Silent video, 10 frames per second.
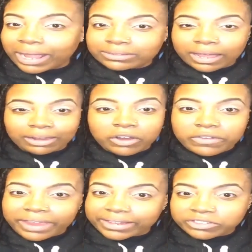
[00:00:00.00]
I, I
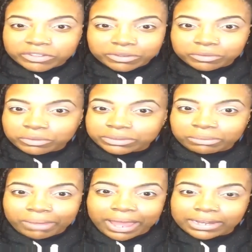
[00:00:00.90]
learned that too from
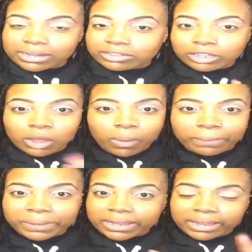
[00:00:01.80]
somebody. This glow
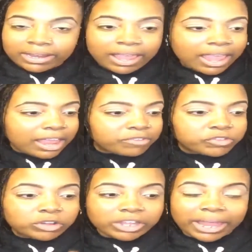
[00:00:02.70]
up meaning if
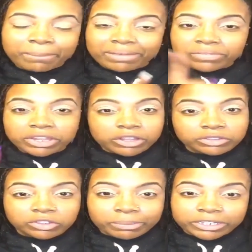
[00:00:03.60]
you look at my
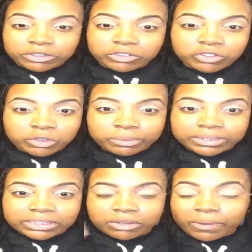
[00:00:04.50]
videos on my YouTube
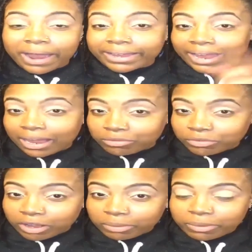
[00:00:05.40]
and see where I came
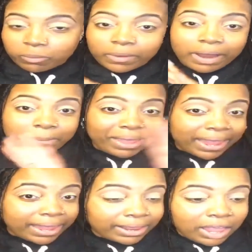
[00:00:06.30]
from and where I'm
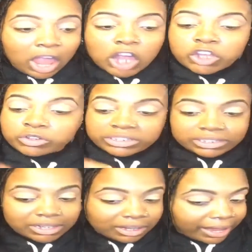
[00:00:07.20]
at, you'll
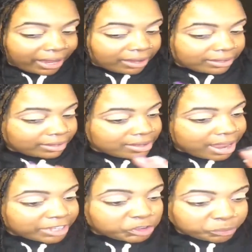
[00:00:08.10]
see like a
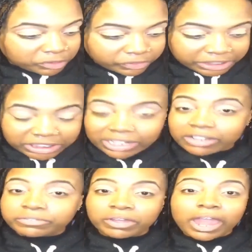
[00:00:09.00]
natural progression
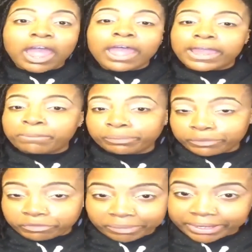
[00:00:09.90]
of
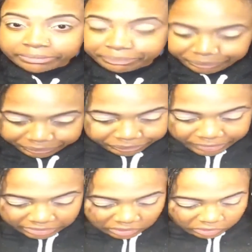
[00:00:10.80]
improvement.
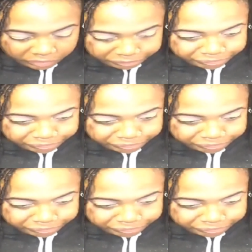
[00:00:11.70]
That's all.